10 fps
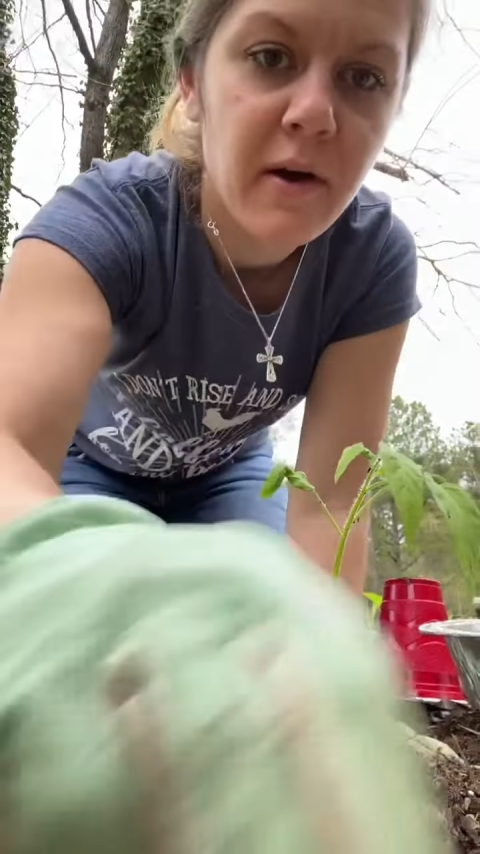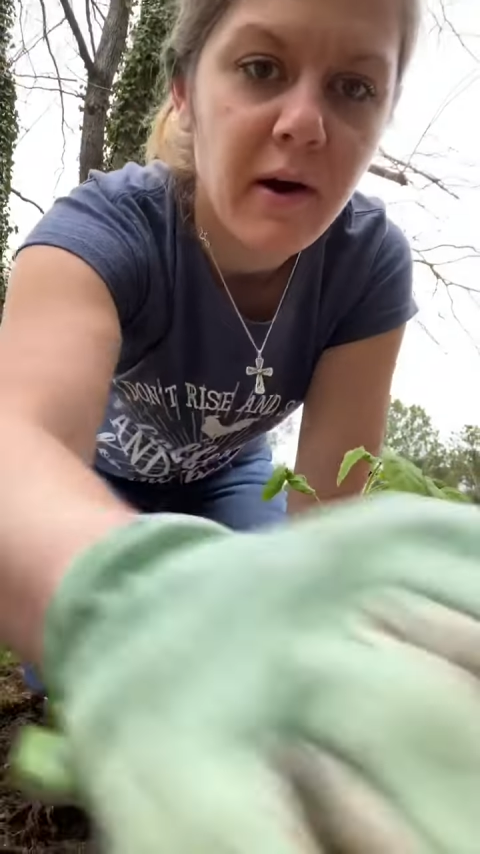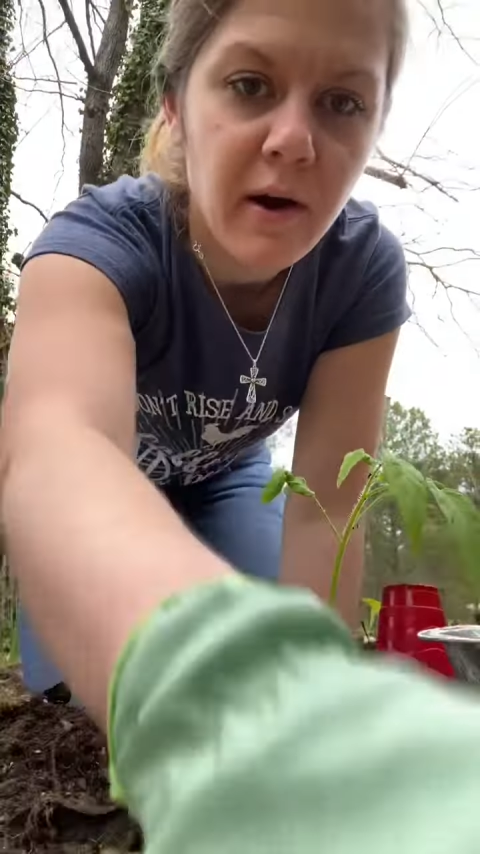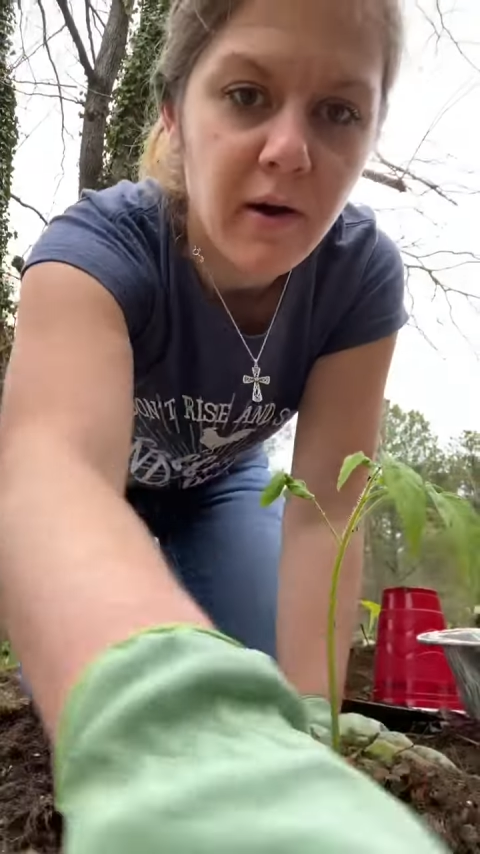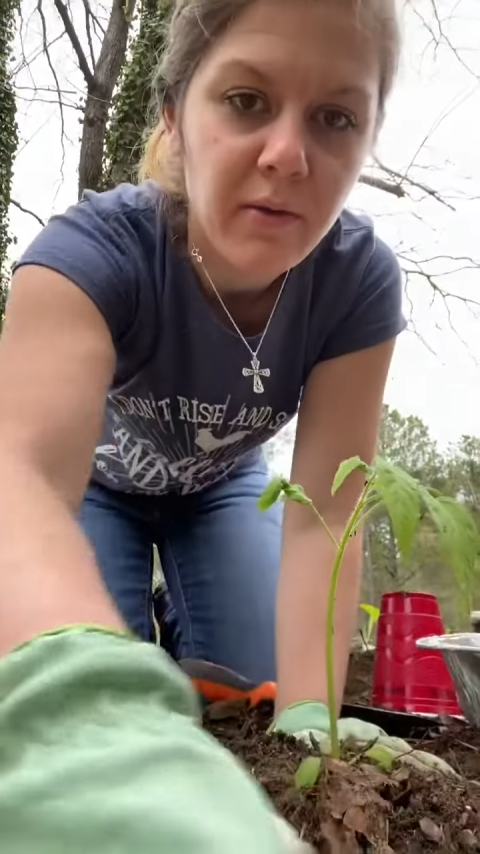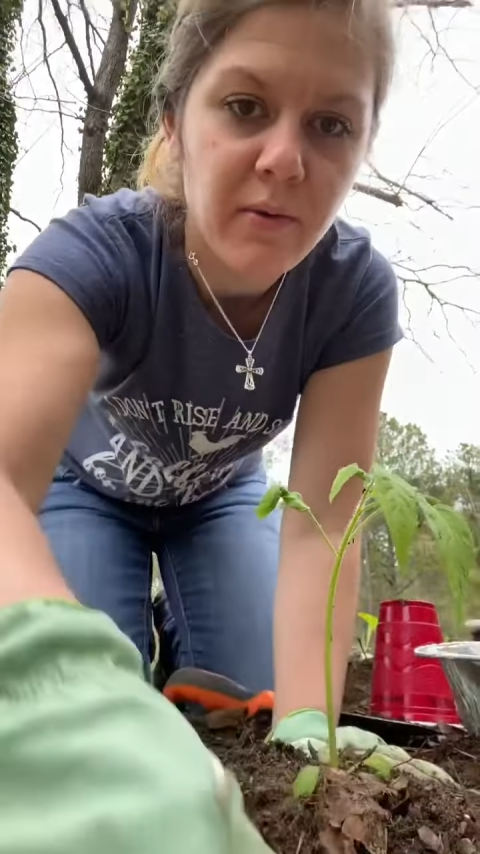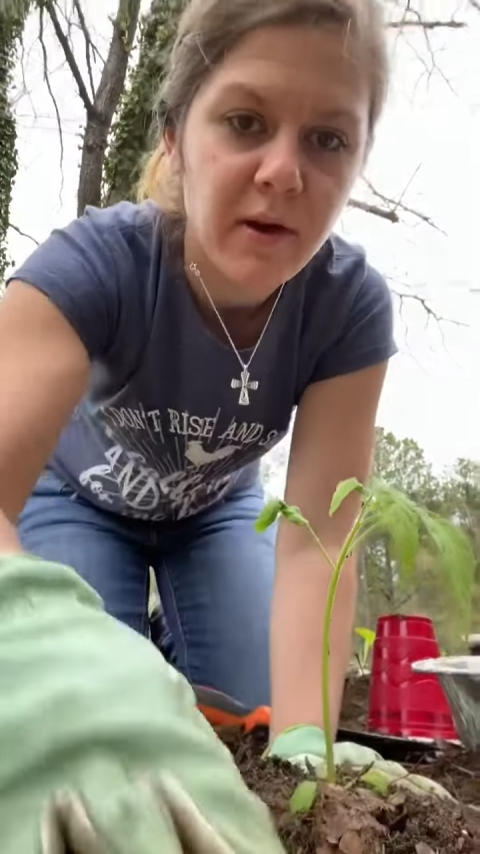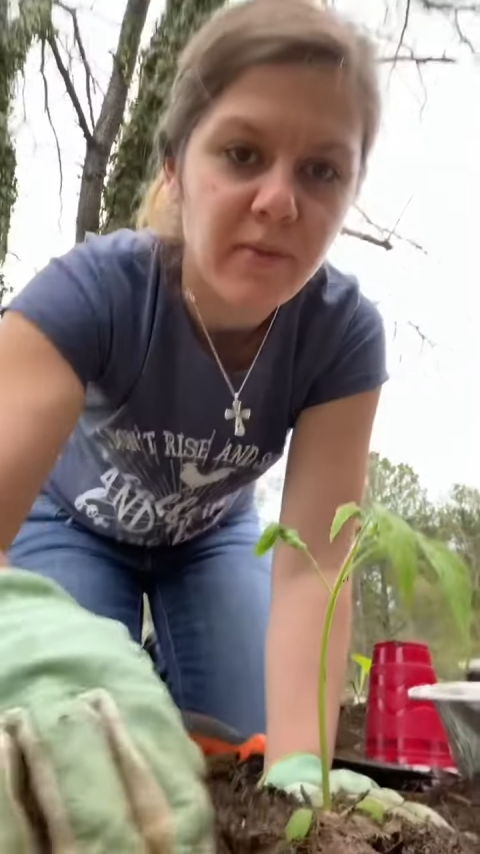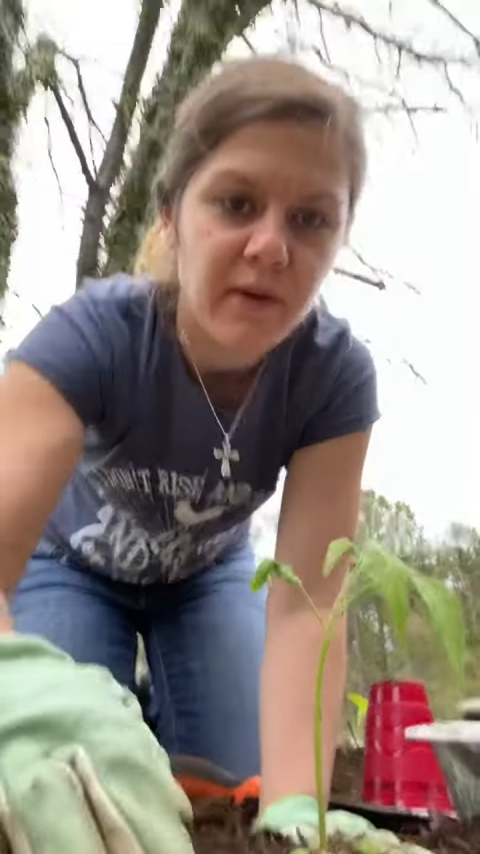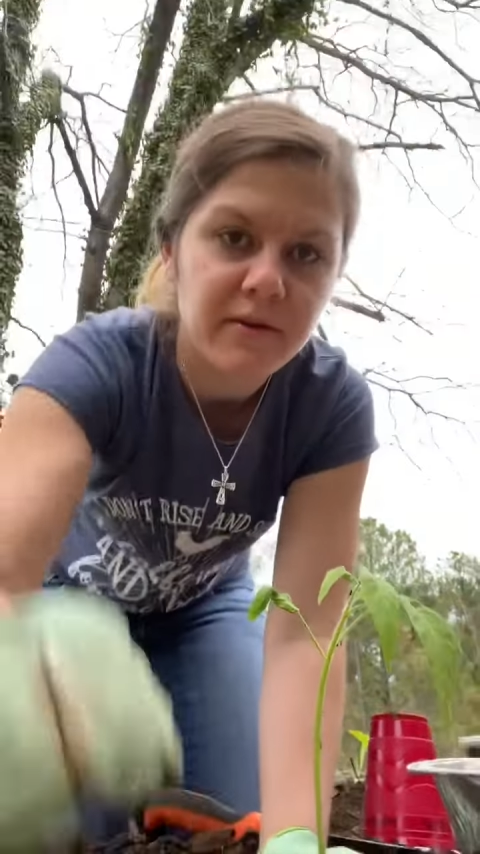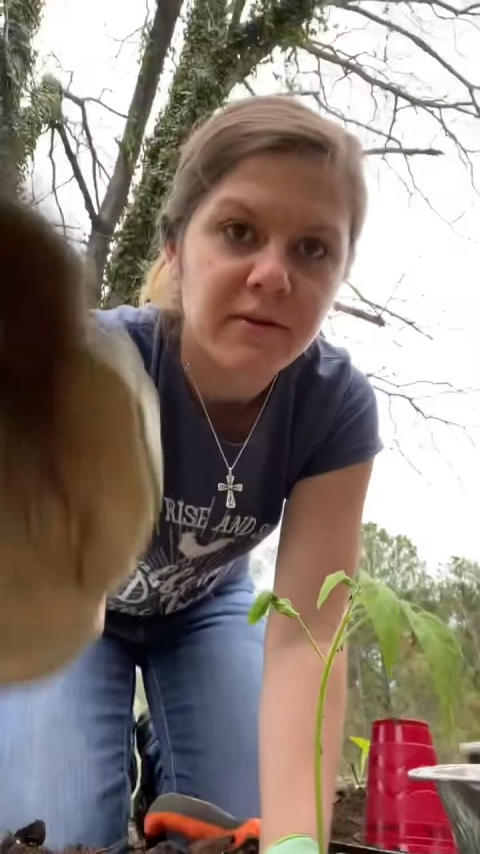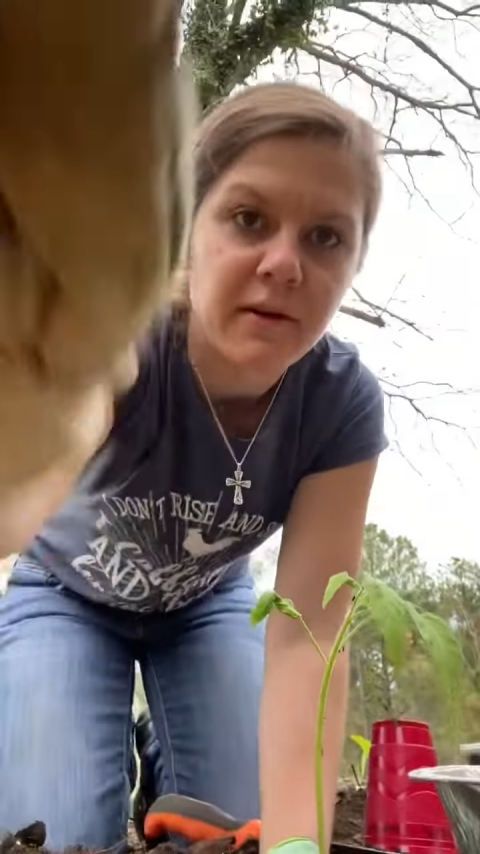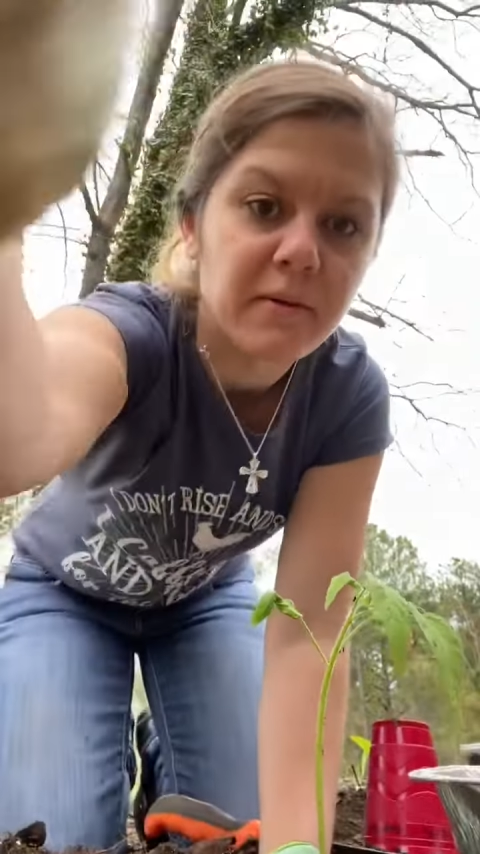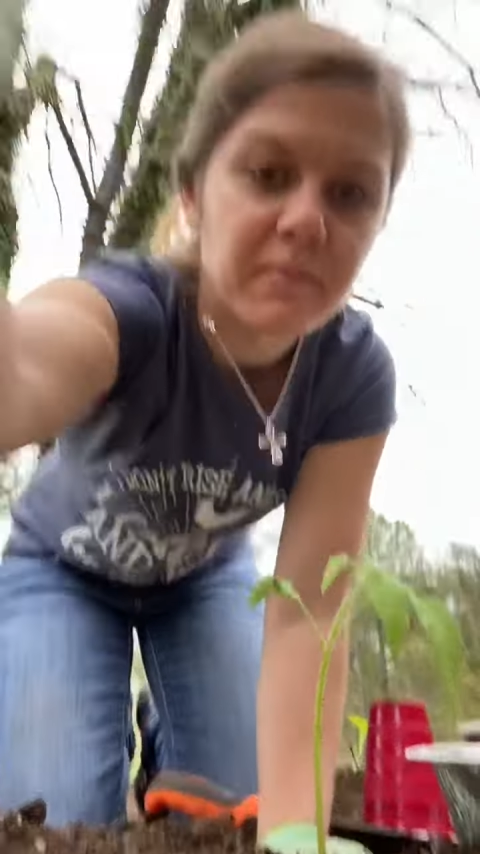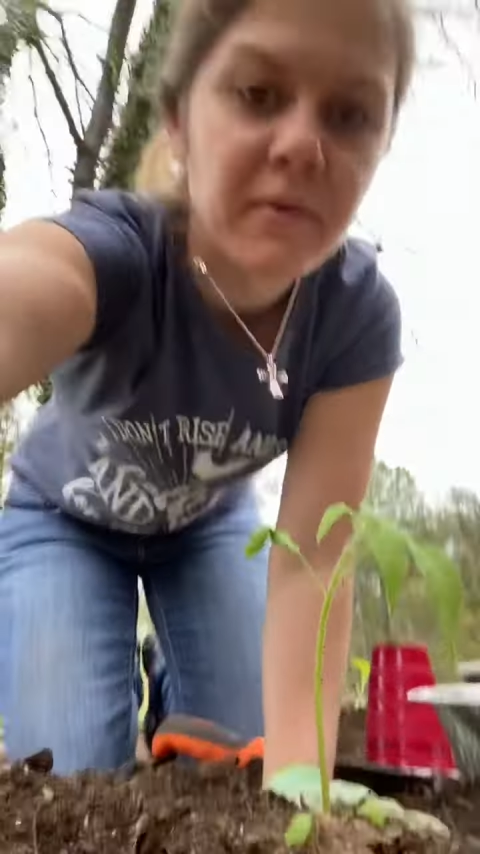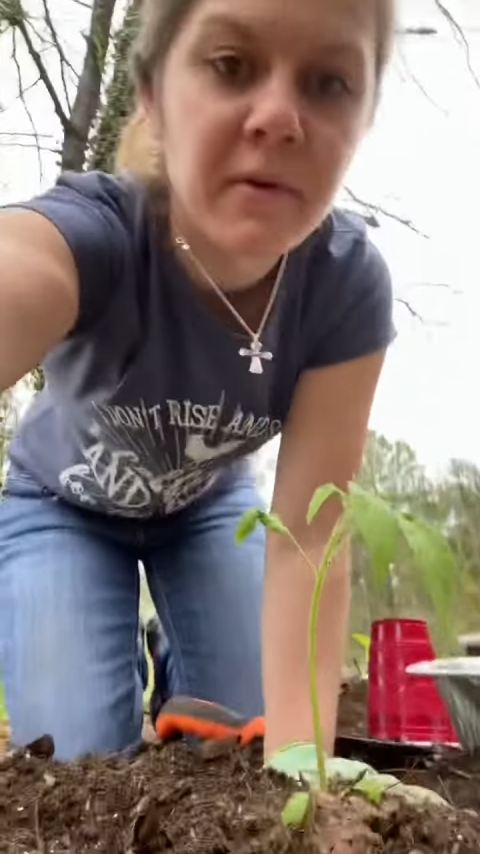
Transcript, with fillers: all the way around him,